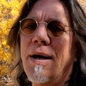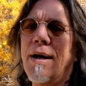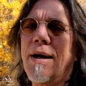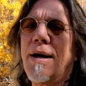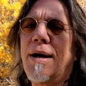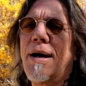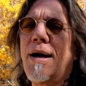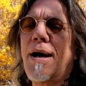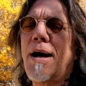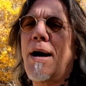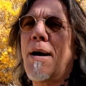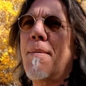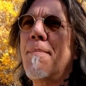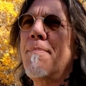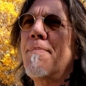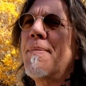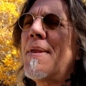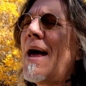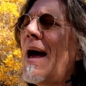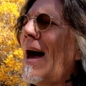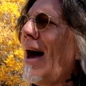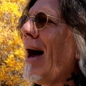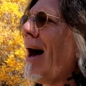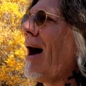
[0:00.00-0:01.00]

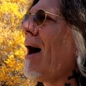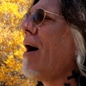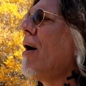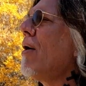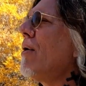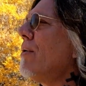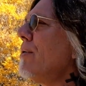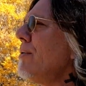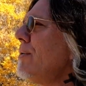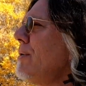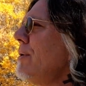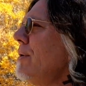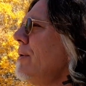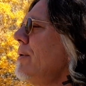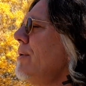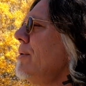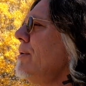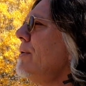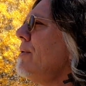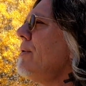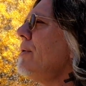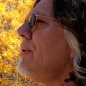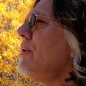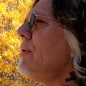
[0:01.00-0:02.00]
How
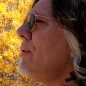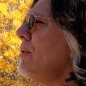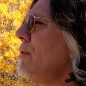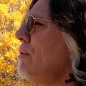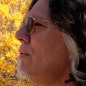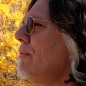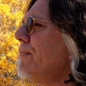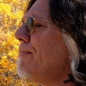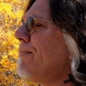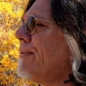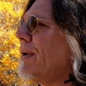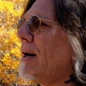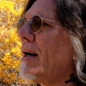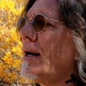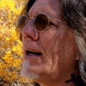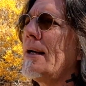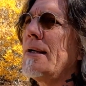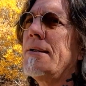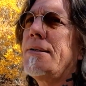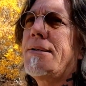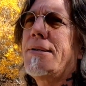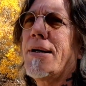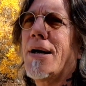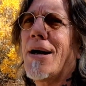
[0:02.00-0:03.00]
do you
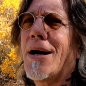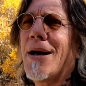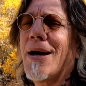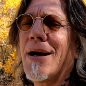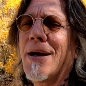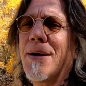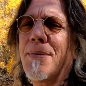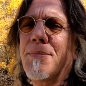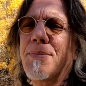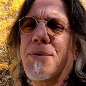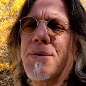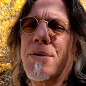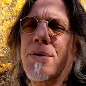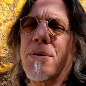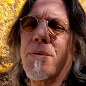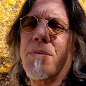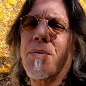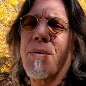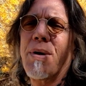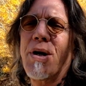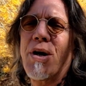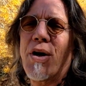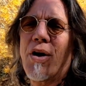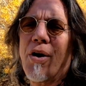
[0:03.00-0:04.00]
find time to
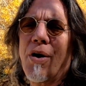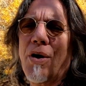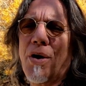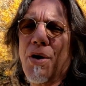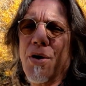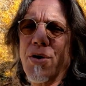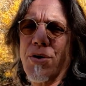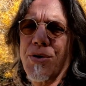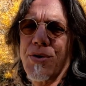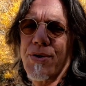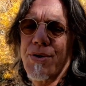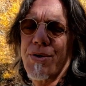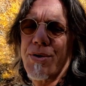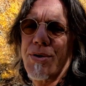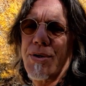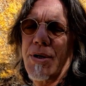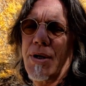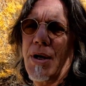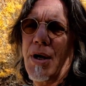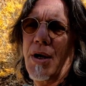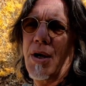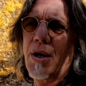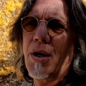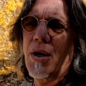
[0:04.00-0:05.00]

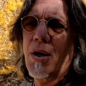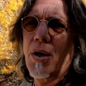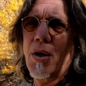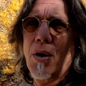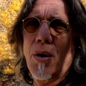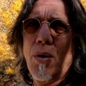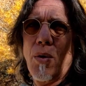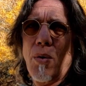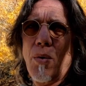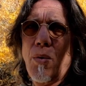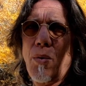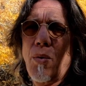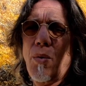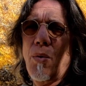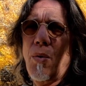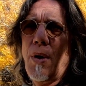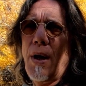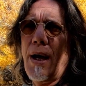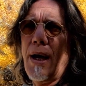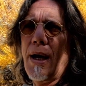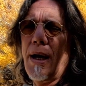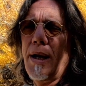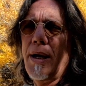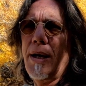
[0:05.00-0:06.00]
rehearse
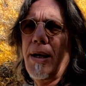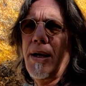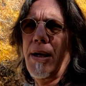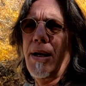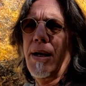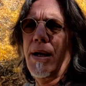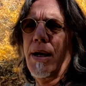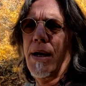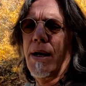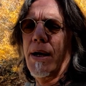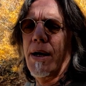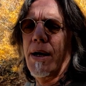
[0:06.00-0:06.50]
when,